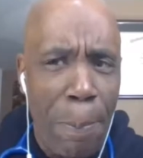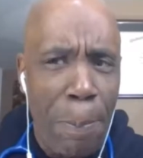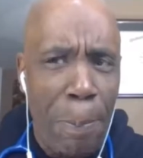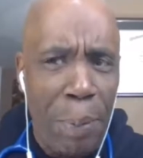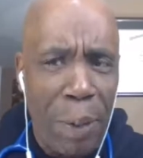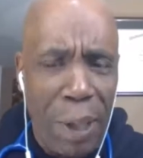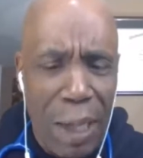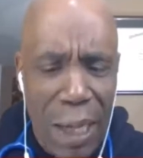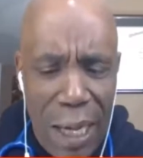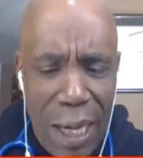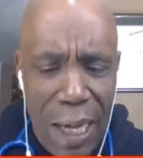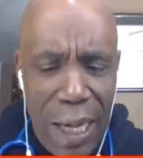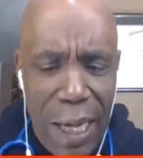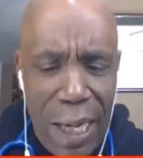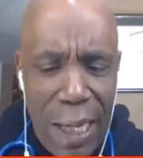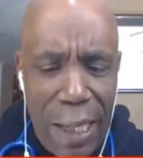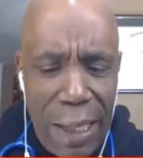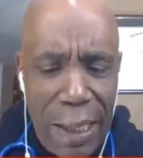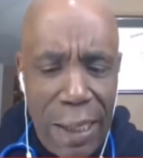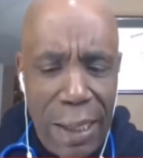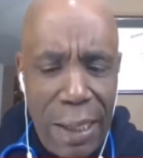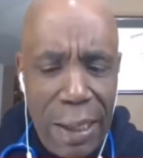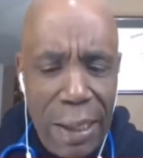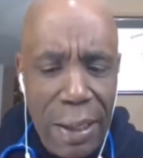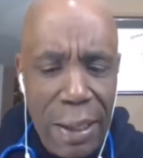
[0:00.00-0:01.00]

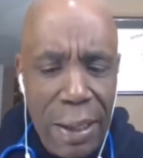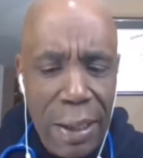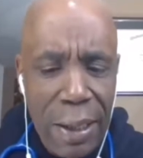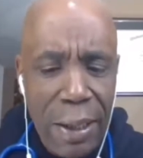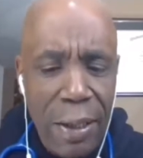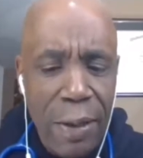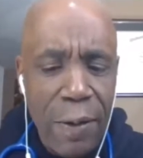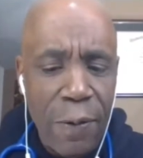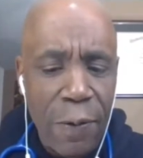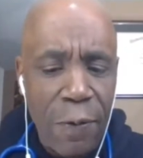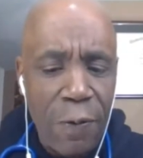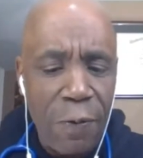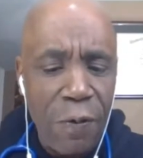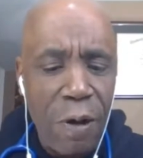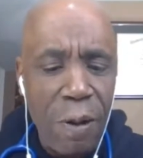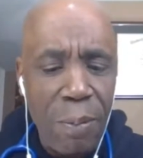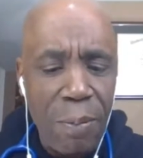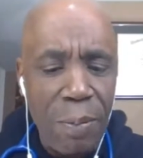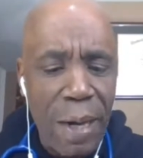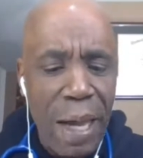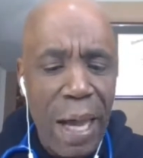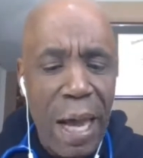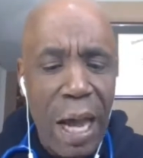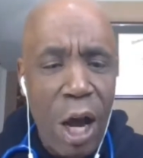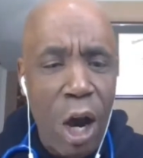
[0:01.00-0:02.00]
blood
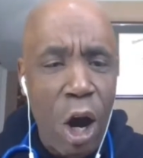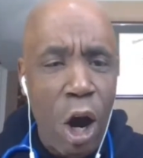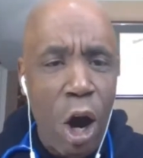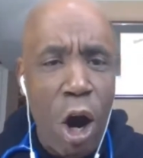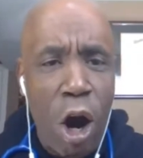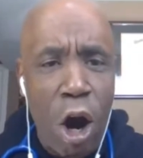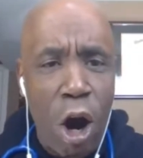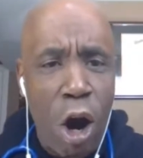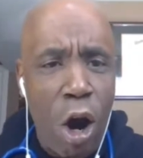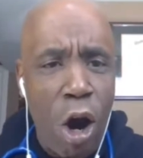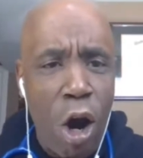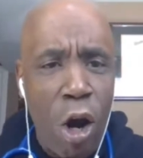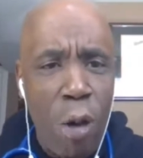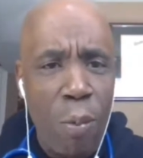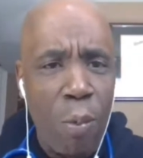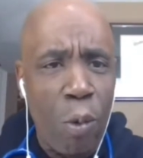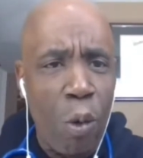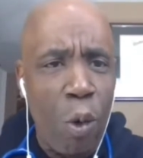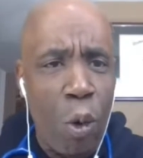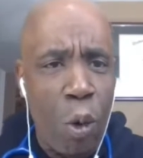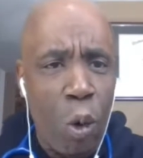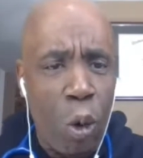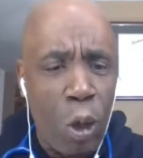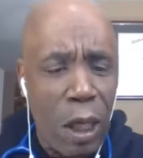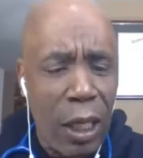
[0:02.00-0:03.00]
from that arm
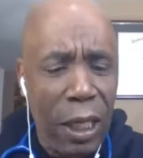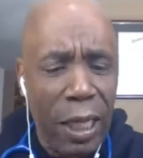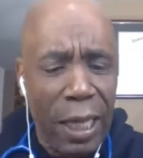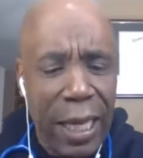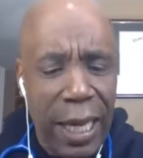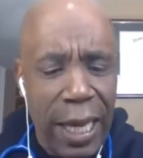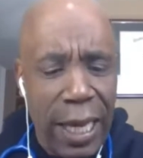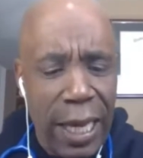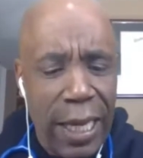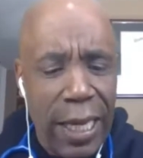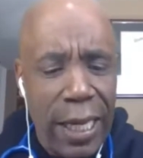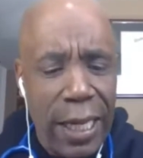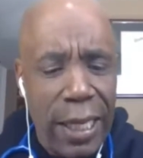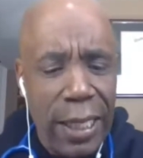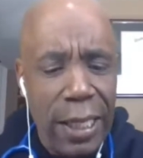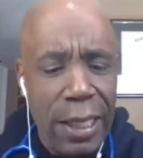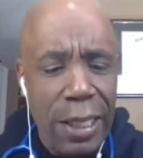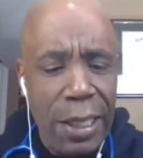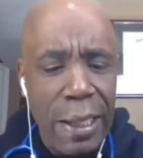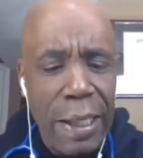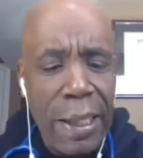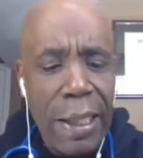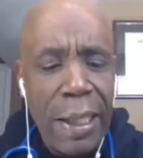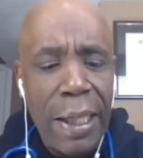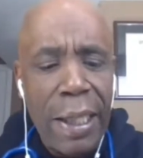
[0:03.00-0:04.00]
or leg.
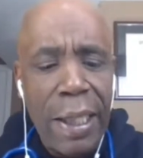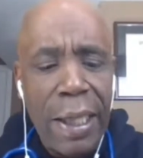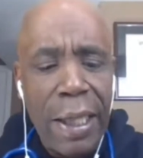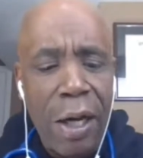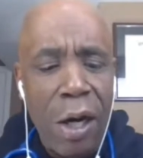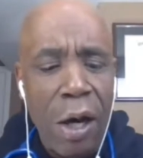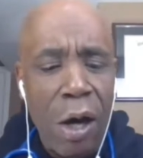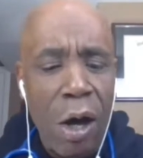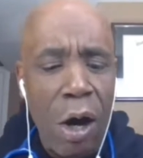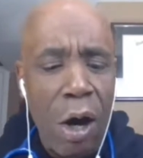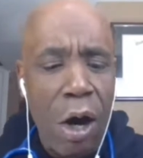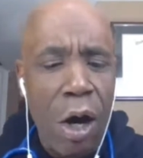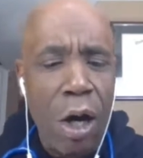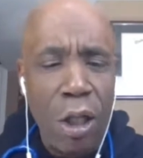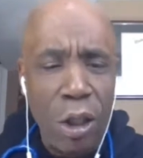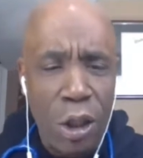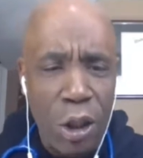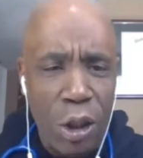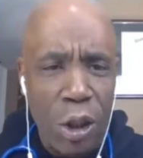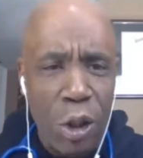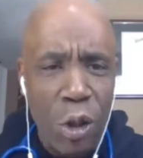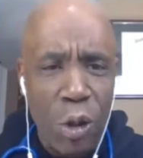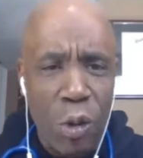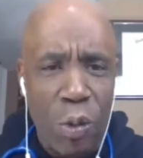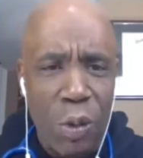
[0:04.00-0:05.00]

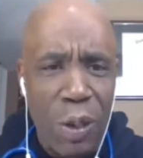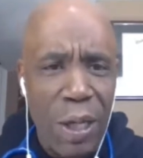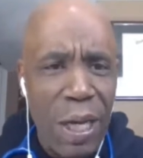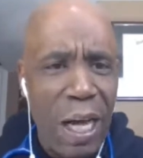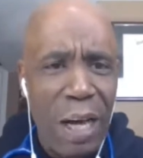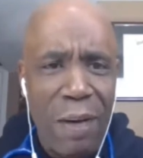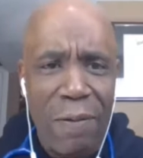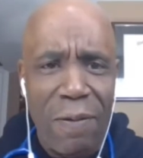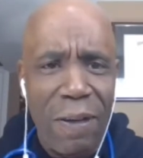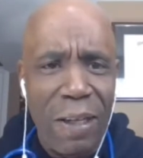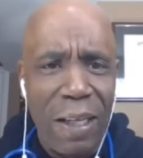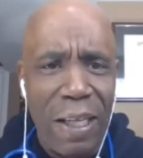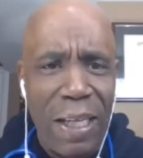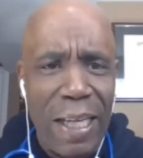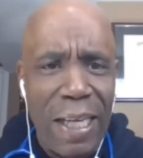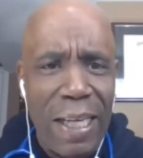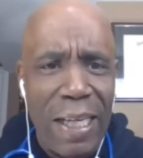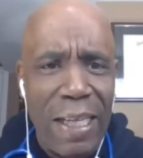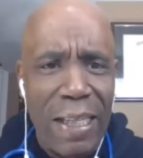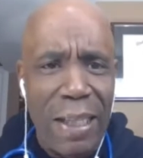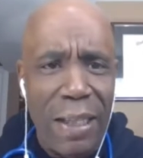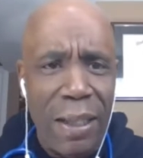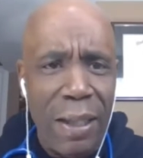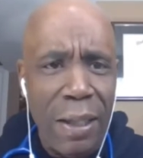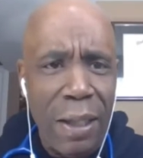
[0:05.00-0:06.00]
Also, never
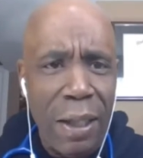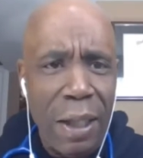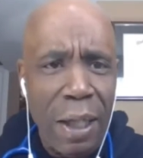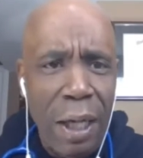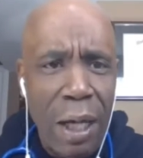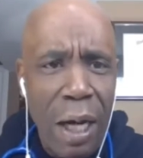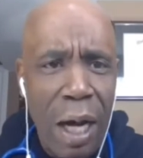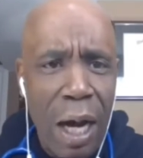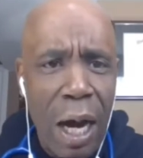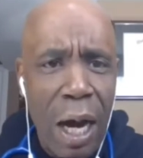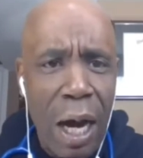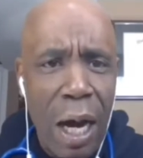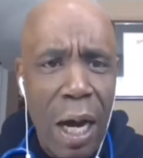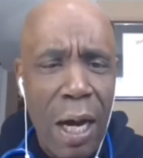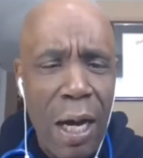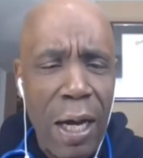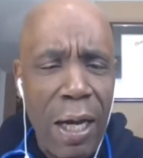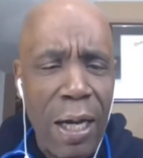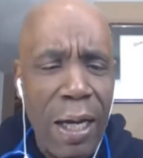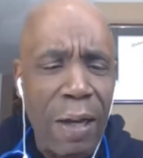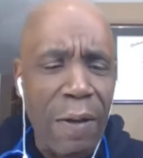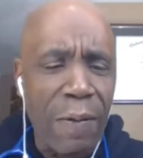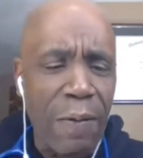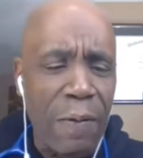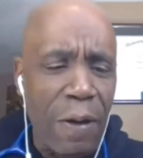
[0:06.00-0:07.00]
let,
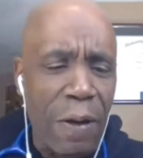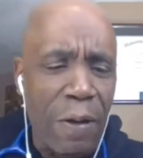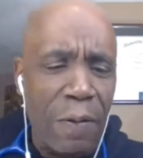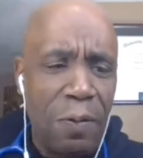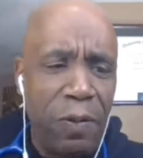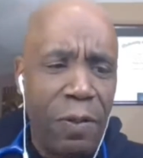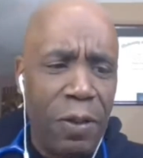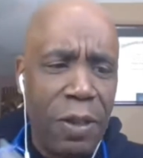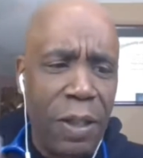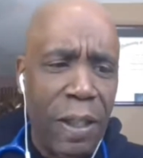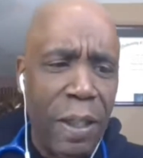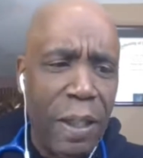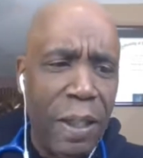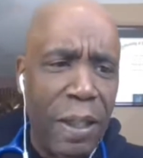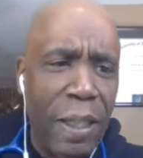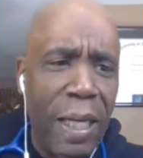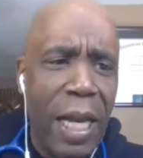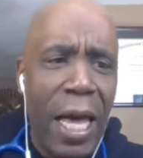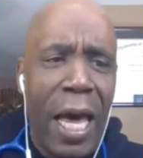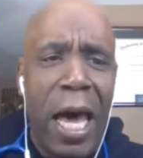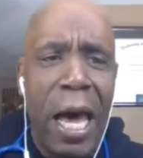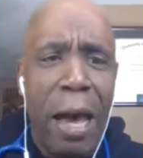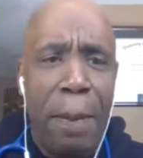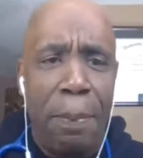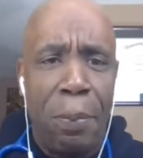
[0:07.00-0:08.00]
if the
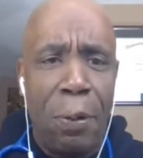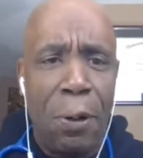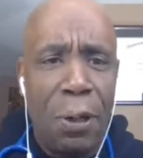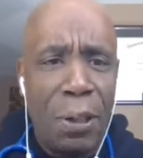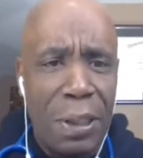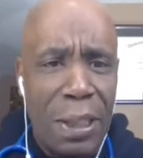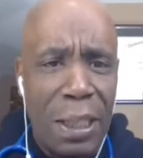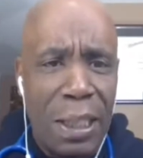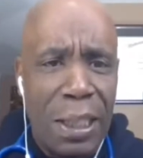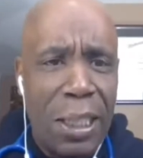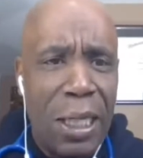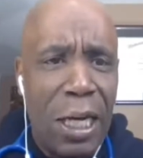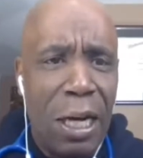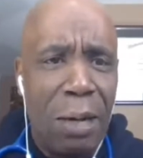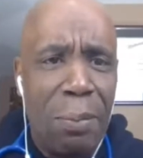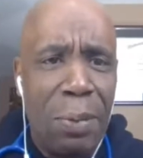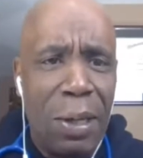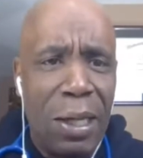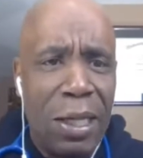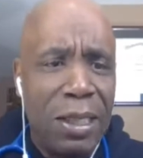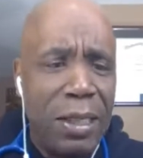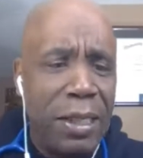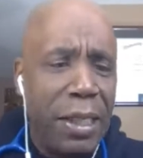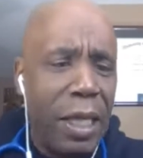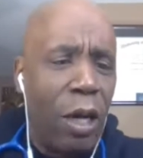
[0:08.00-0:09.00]
lab person come
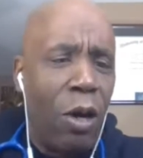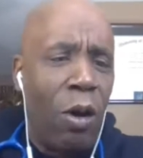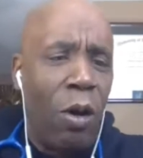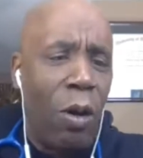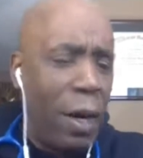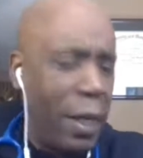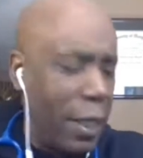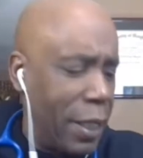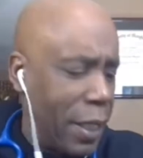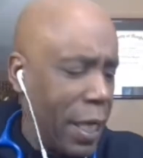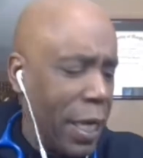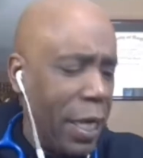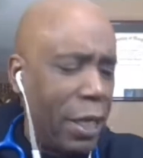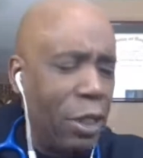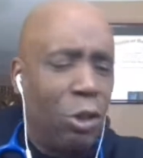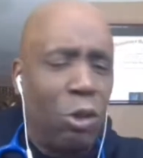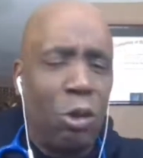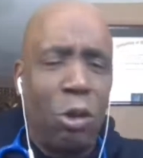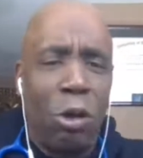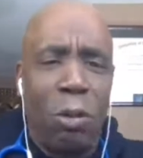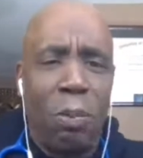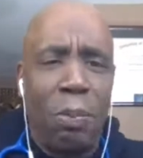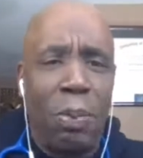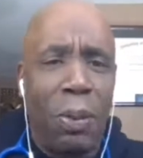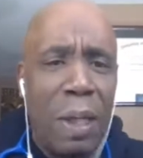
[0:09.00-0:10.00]
in and say, oh, I can't
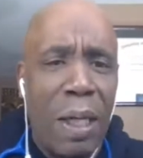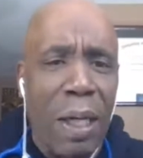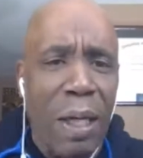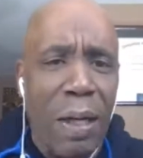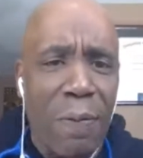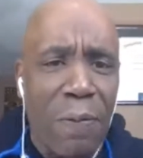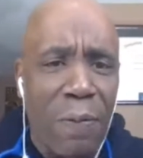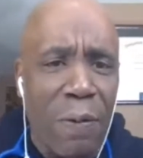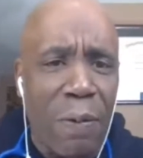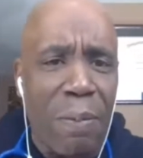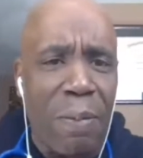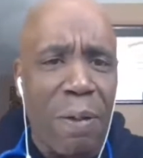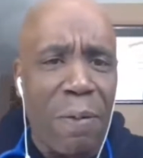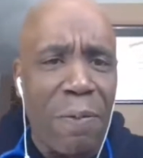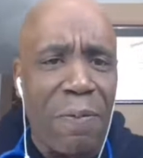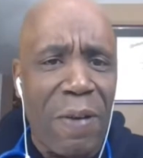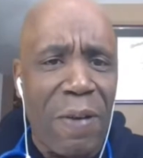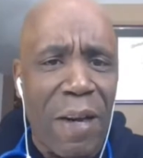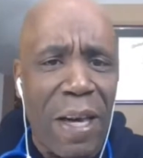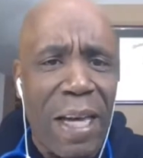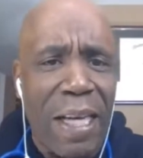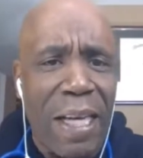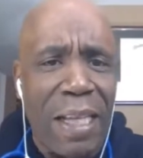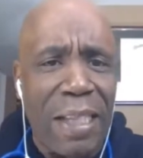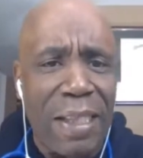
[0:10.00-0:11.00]
draw blood from your
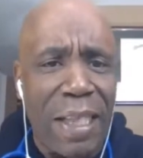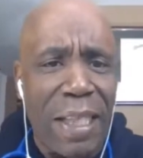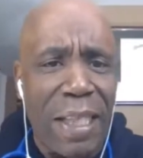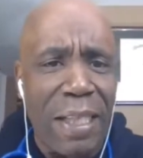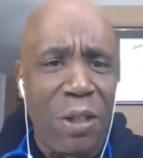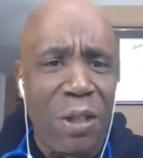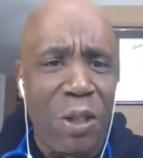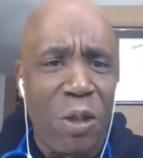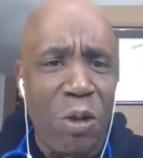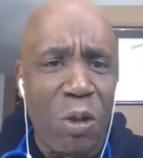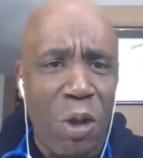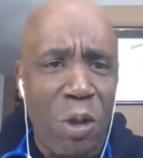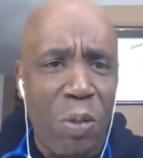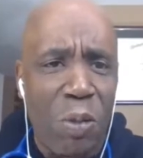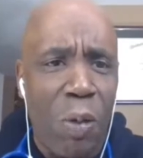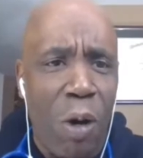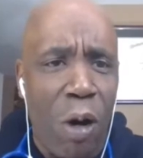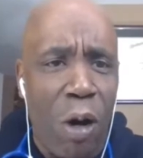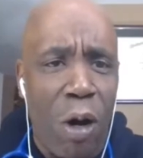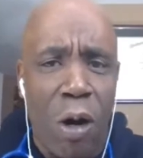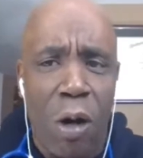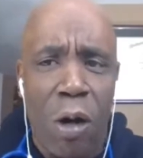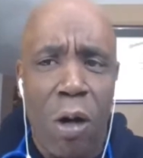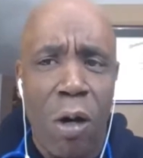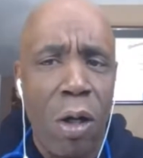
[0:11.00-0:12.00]
veins, they're too
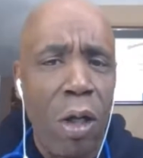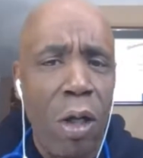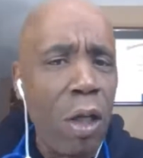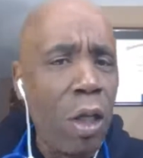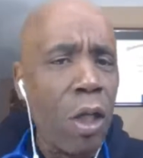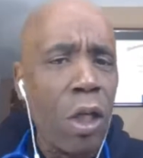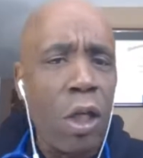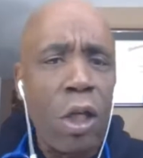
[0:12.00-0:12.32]
small.